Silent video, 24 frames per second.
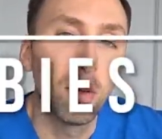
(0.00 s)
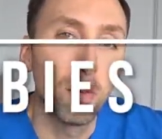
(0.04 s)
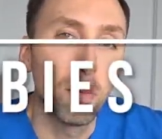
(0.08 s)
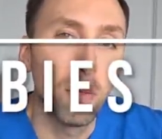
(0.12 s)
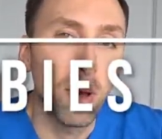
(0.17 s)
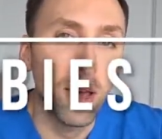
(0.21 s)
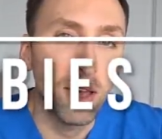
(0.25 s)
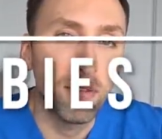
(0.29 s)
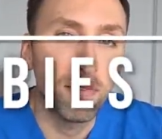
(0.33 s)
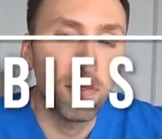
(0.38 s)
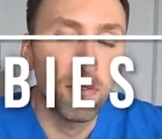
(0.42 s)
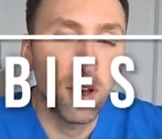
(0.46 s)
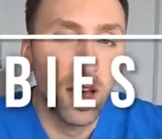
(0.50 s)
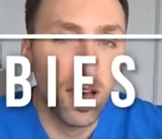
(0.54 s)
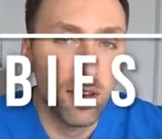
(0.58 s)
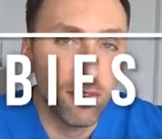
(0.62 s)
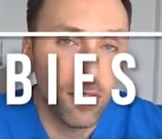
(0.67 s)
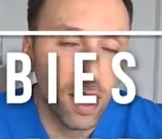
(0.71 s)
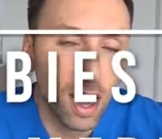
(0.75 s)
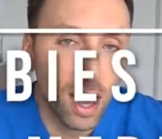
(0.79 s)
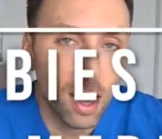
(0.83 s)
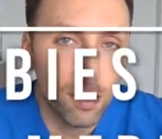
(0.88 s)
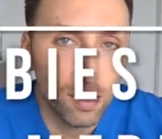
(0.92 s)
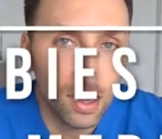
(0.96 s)
my five
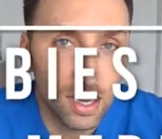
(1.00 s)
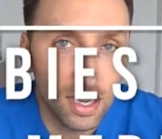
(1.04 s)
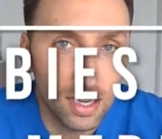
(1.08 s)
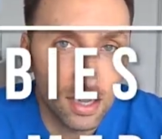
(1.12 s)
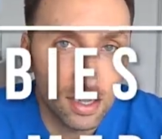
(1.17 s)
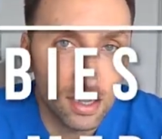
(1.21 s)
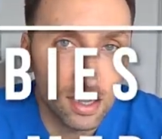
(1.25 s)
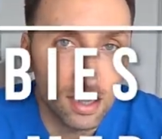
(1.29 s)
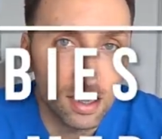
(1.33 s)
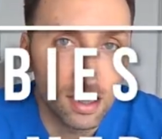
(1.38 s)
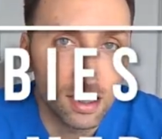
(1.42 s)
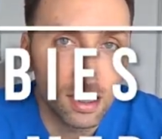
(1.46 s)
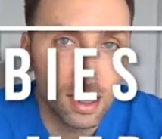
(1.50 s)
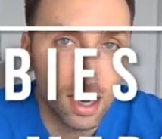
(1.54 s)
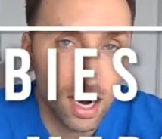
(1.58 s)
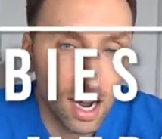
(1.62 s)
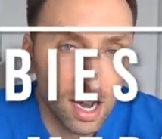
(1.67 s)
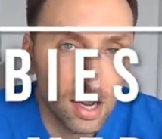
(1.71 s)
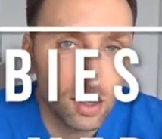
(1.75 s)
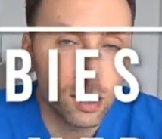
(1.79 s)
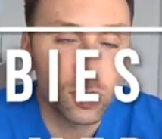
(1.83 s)
hobbies that I